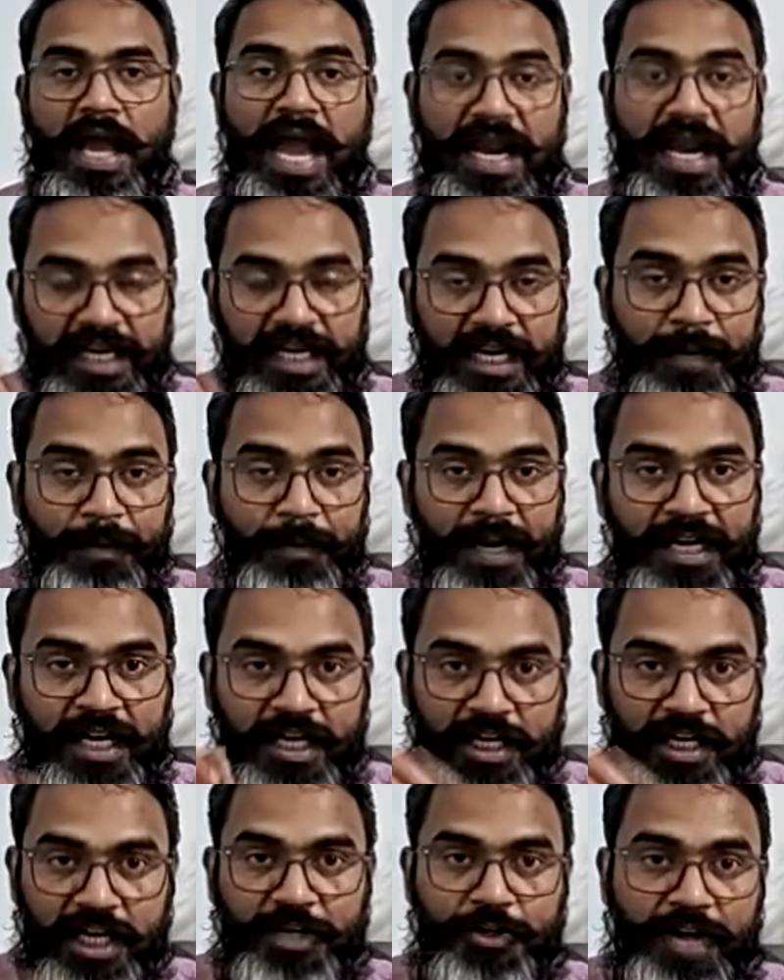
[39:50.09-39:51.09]
an
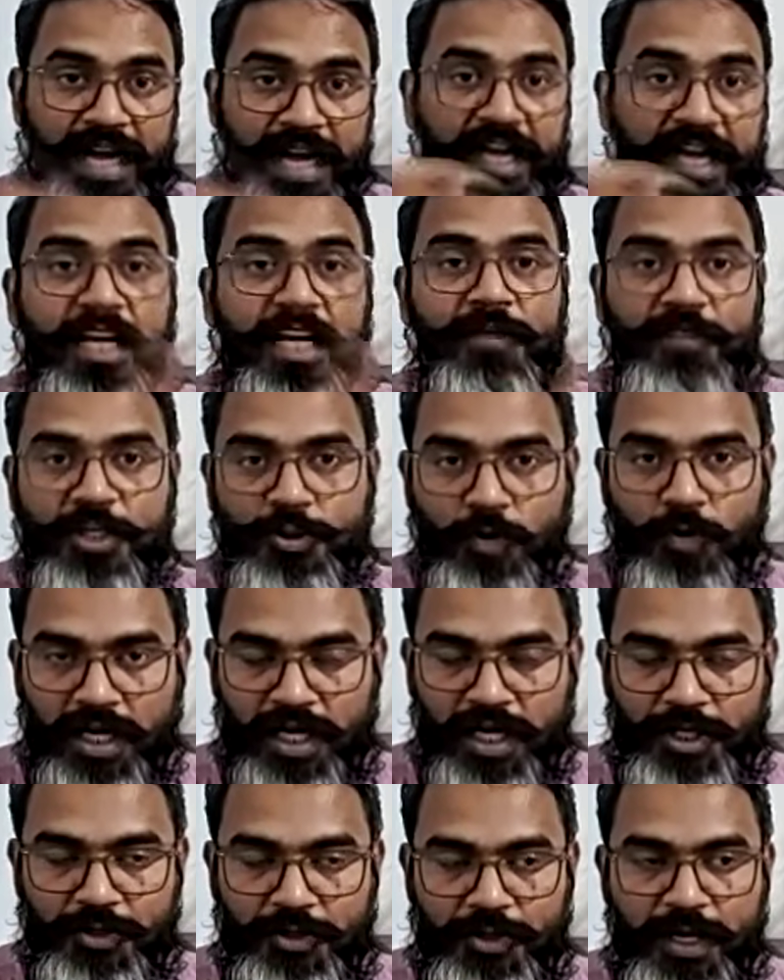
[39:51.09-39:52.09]
independent country, an individual
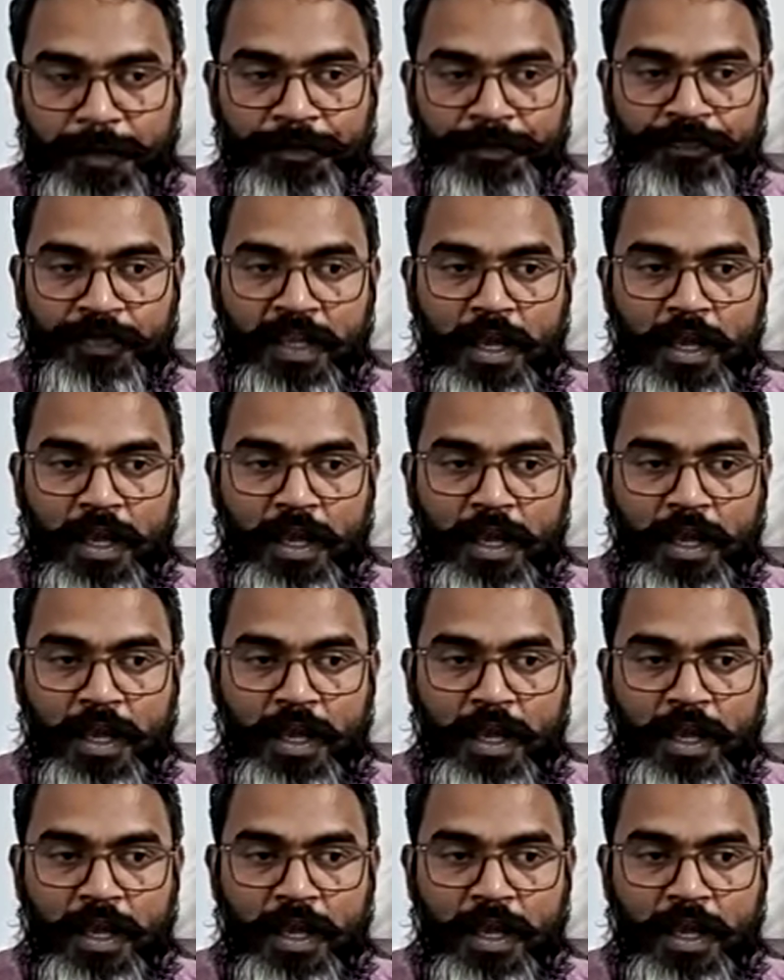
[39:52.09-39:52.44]
country,